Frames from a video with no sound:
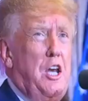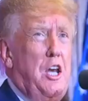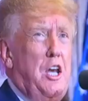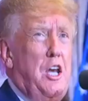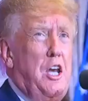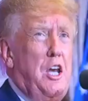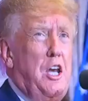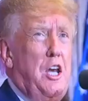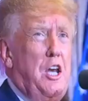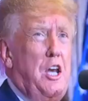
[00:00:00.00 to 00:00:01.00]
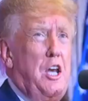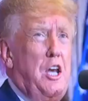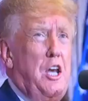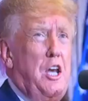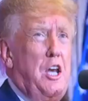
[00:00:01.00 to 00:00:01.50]

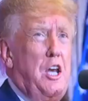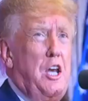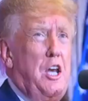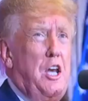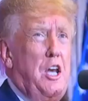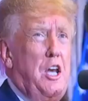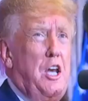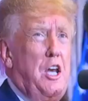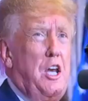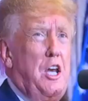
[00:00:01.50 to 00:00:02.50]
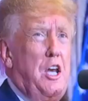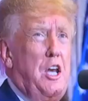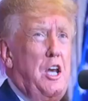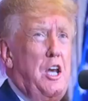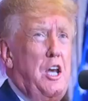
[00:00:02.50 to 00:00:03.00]

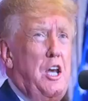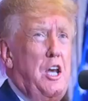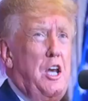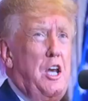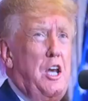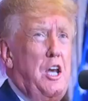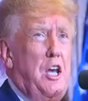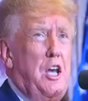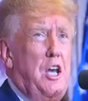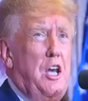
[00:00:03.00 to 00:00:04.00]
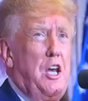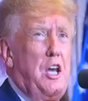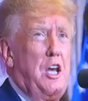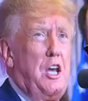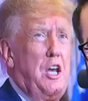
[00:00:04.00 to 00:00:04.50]

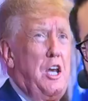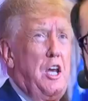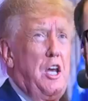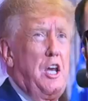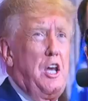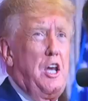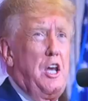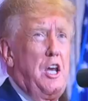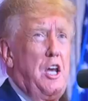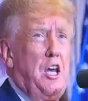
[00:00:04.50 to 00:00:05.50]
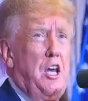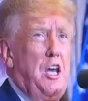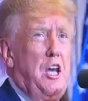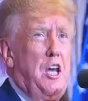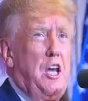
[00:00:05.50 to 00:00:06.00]

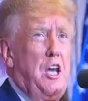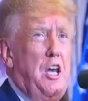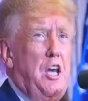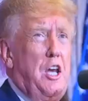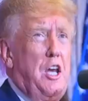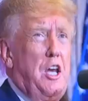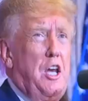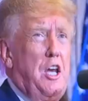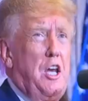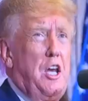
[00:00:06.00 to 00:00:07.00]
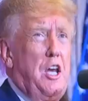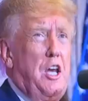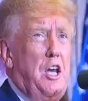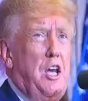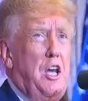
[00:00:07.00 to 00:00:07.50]
The person shown says nothing.